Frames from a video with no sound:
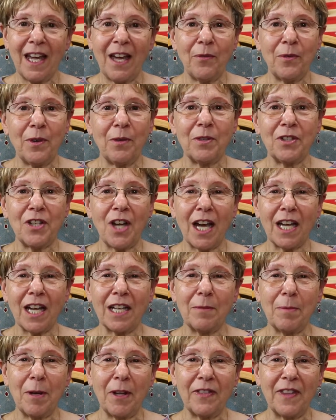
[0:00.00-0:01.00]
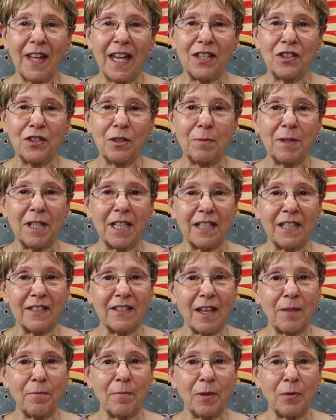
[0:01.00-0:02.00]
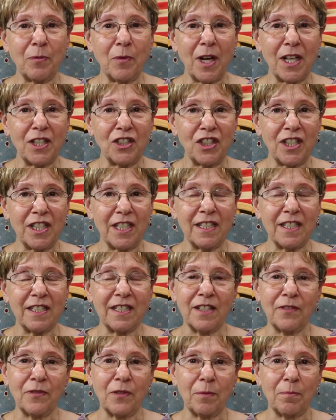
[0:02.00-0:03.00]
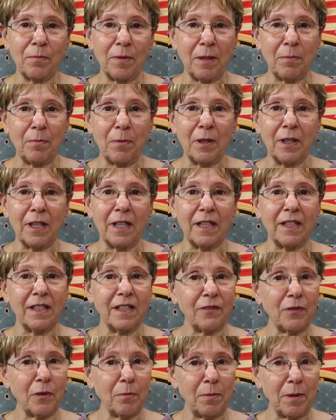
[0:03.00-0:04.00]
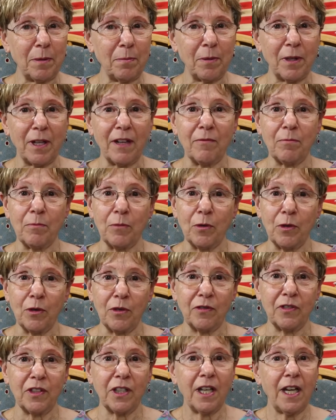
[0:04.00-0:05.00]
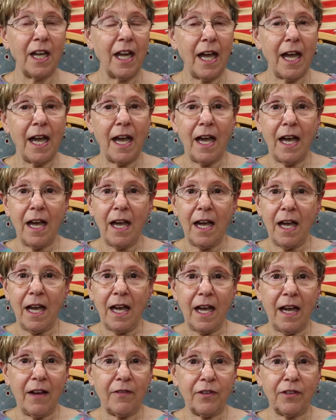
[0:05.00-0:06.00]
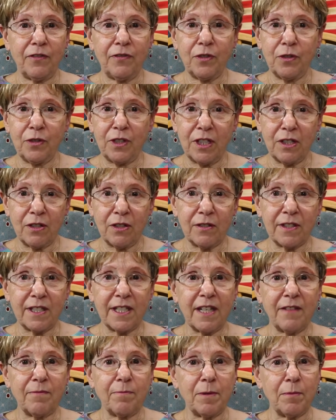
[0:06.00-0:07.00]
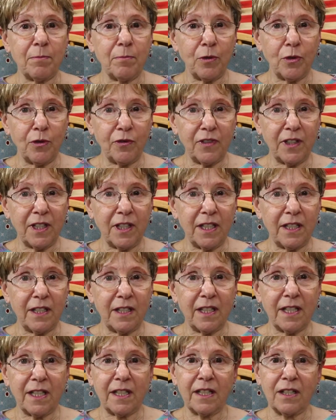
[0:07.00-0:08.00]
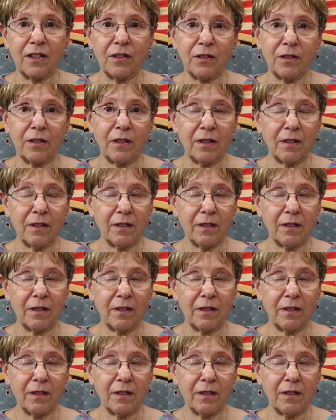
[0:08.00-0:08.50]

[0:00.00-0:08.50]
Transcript: We were talking about that too because I've been watching different people and different people have moved every few years they've been moving and they're